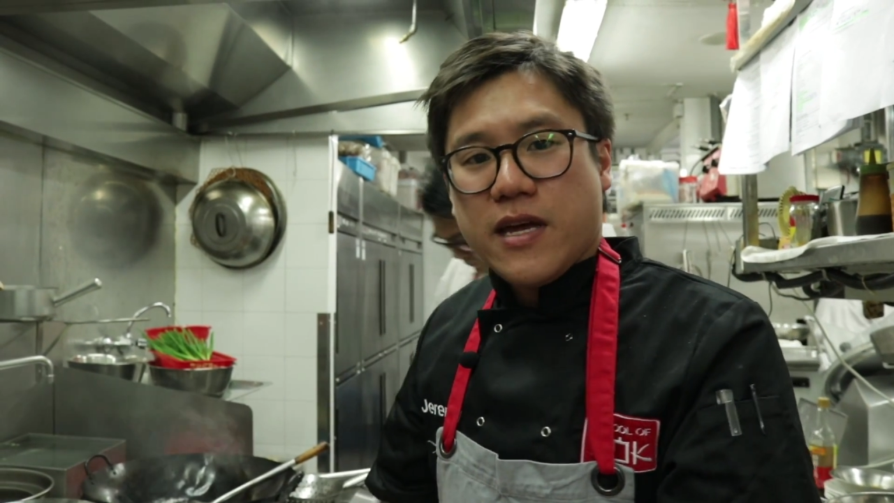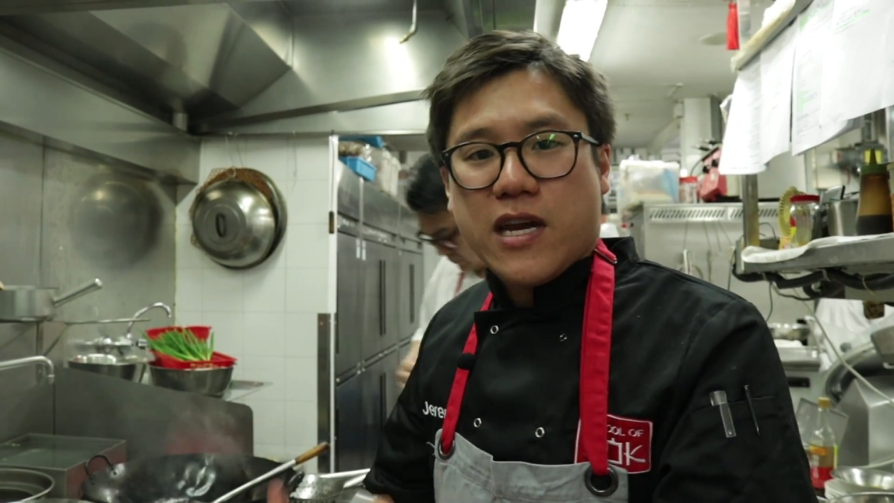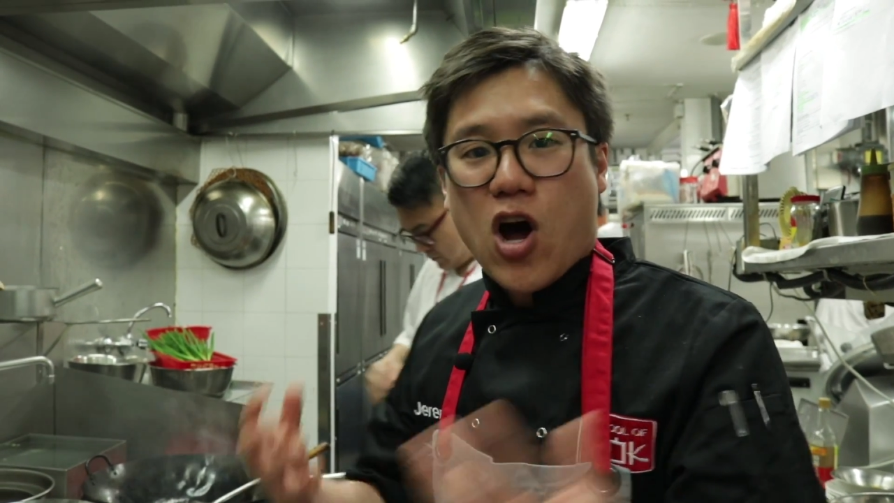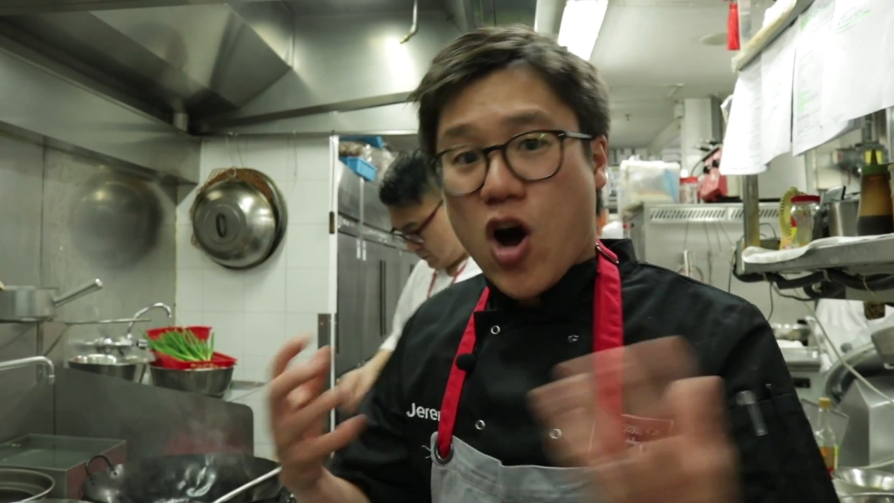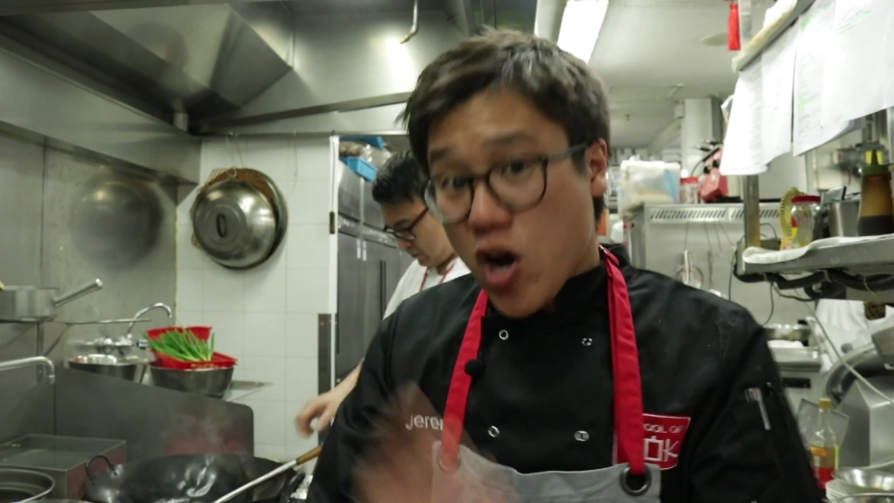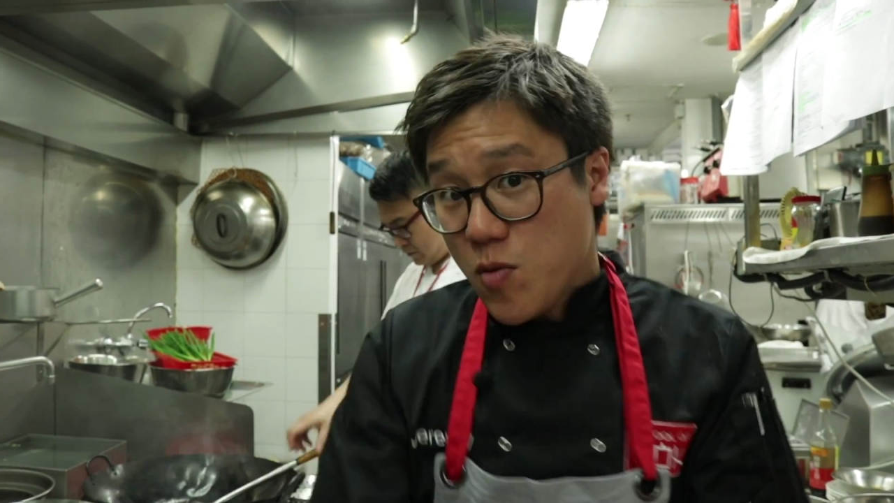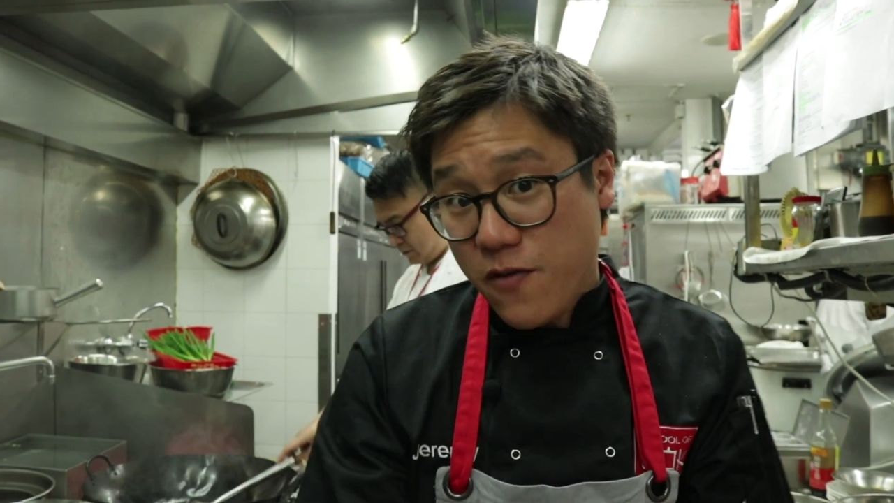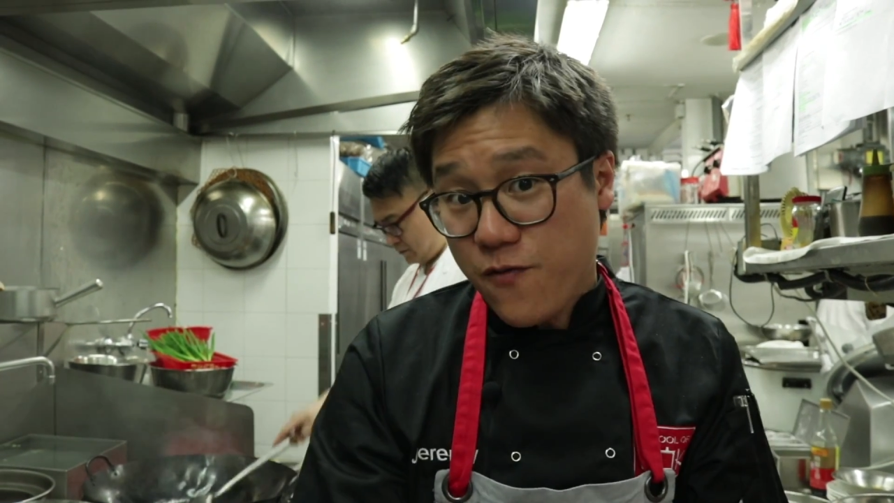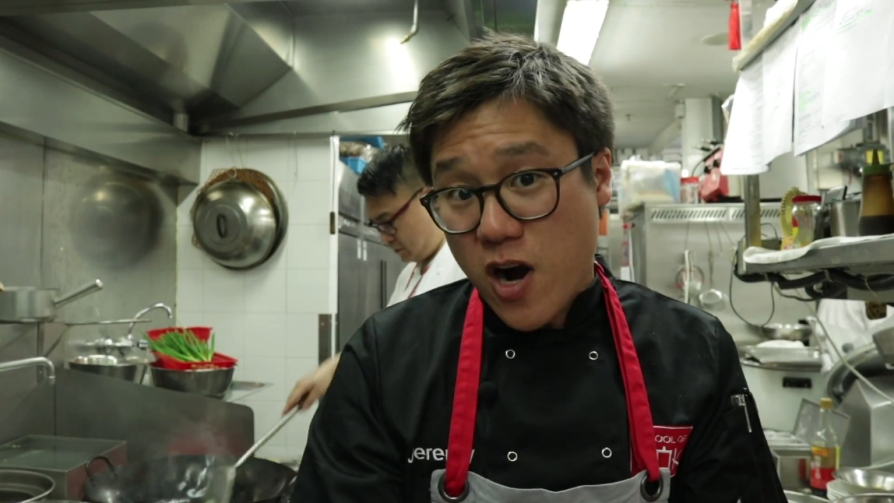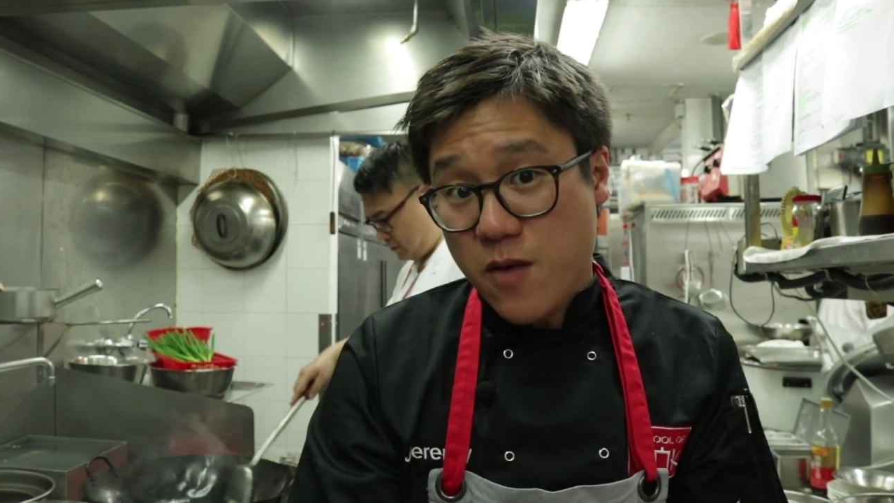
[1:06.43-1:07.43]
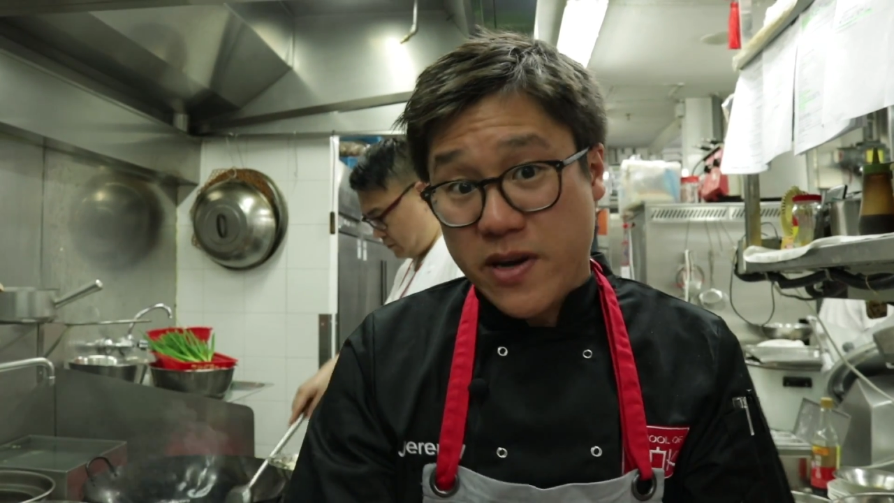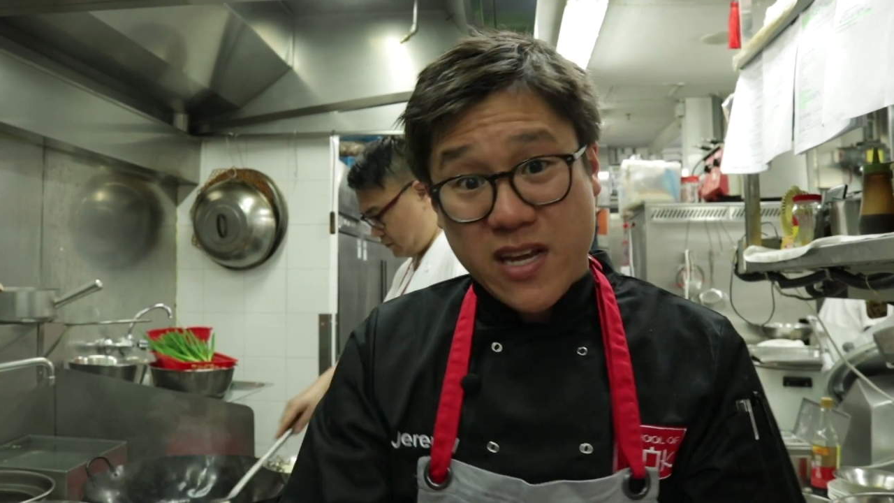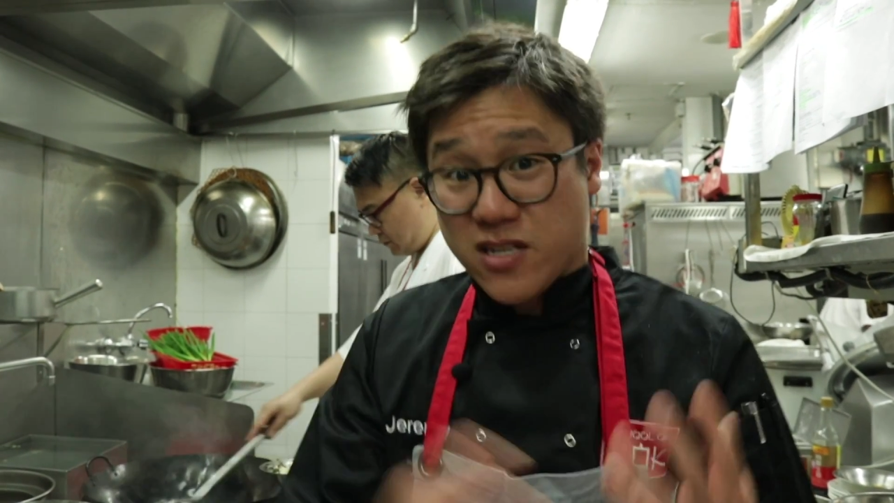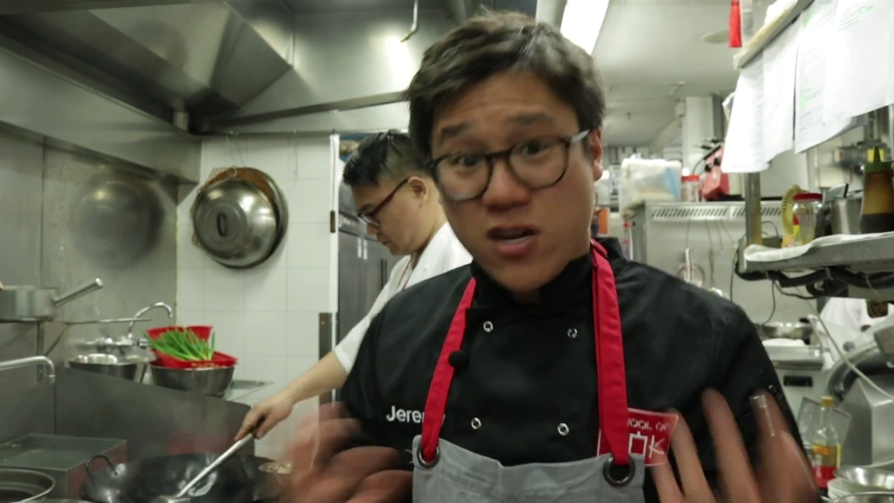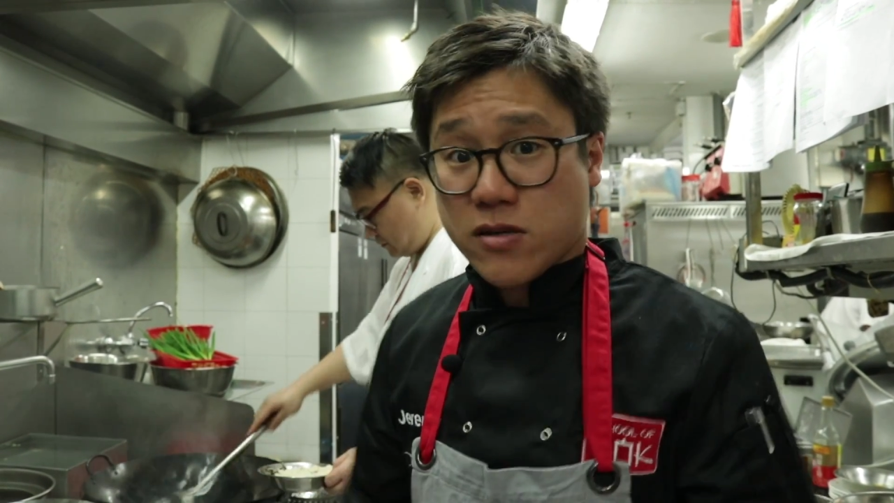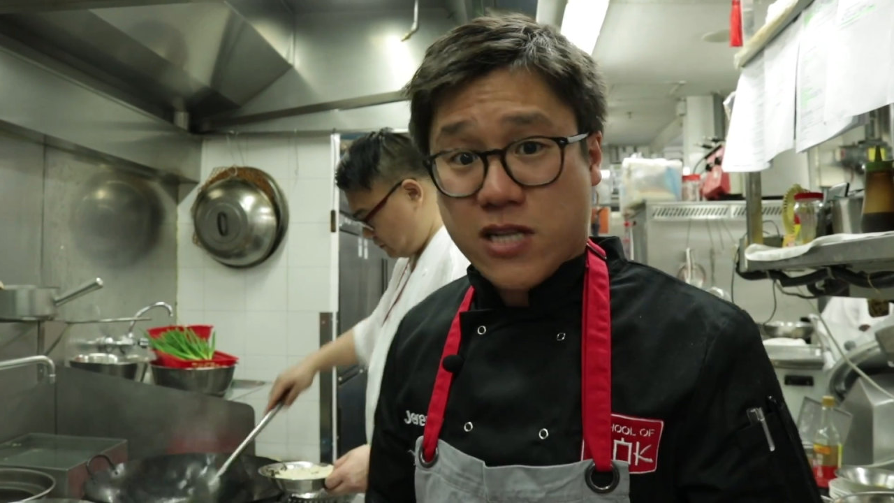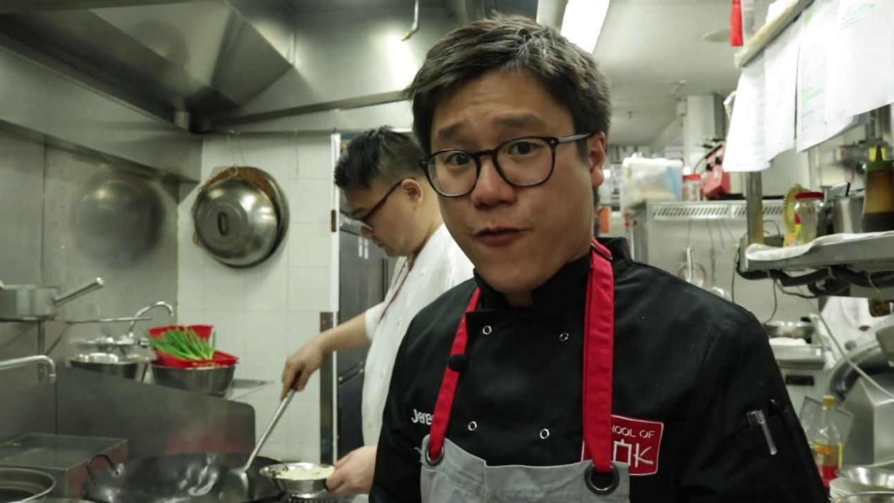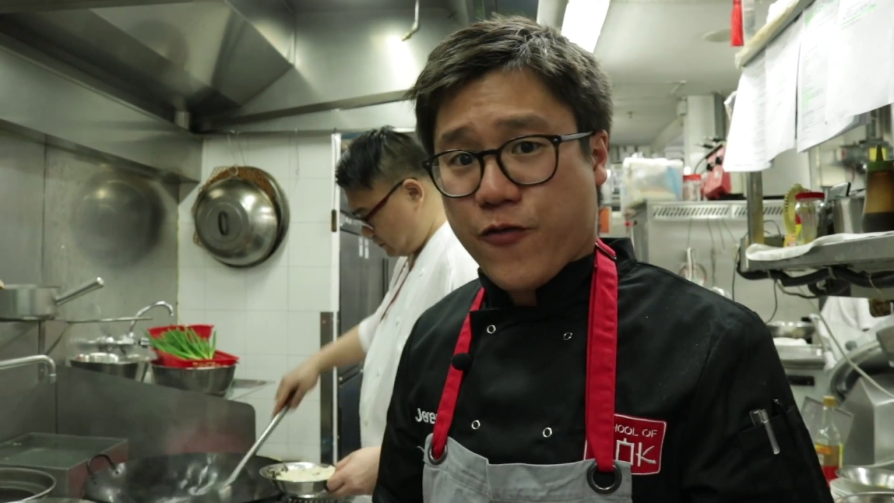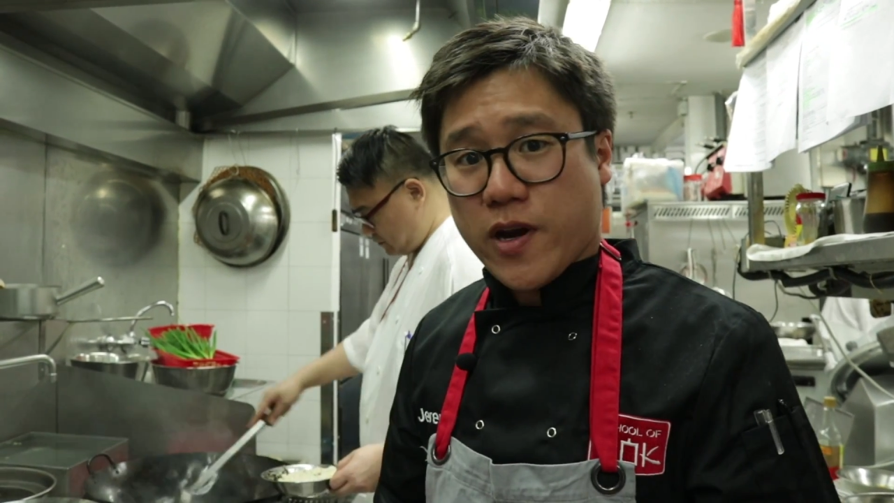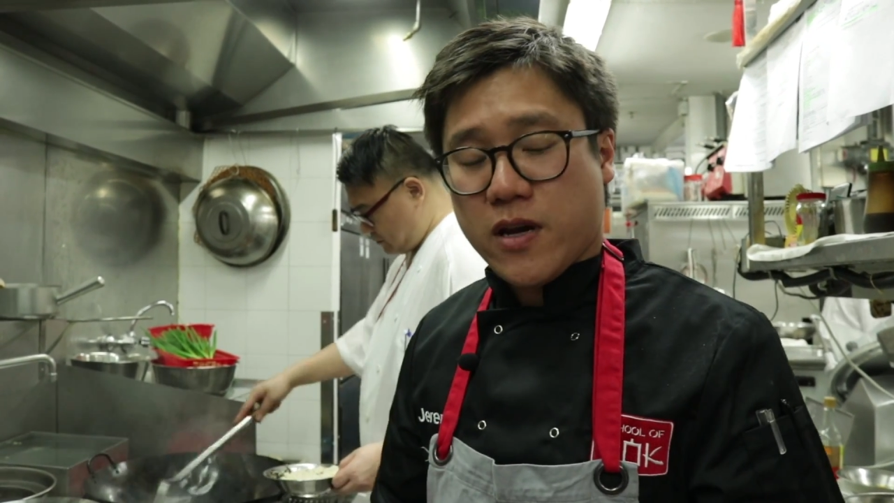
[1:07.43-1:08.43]
In a home environment, it's no
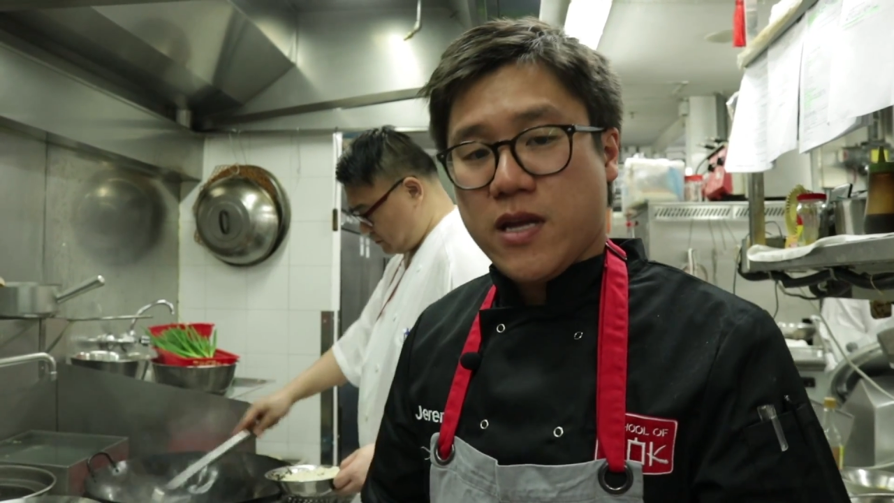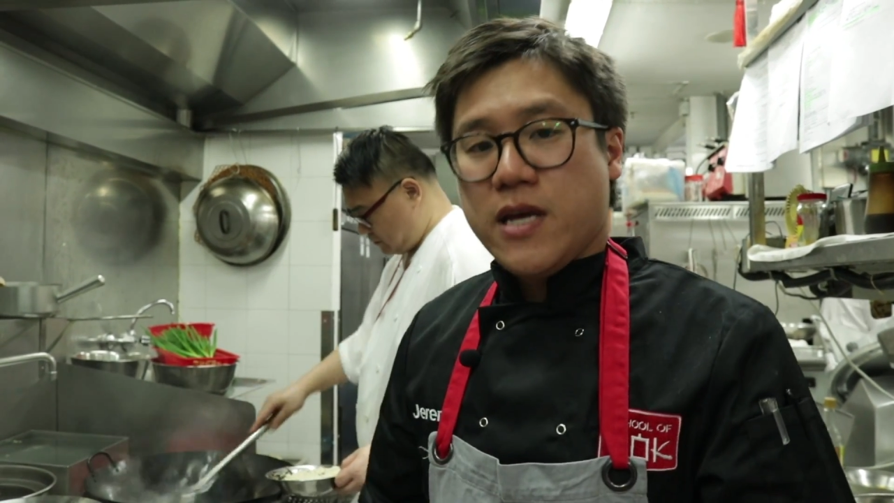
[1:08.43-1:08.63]
different.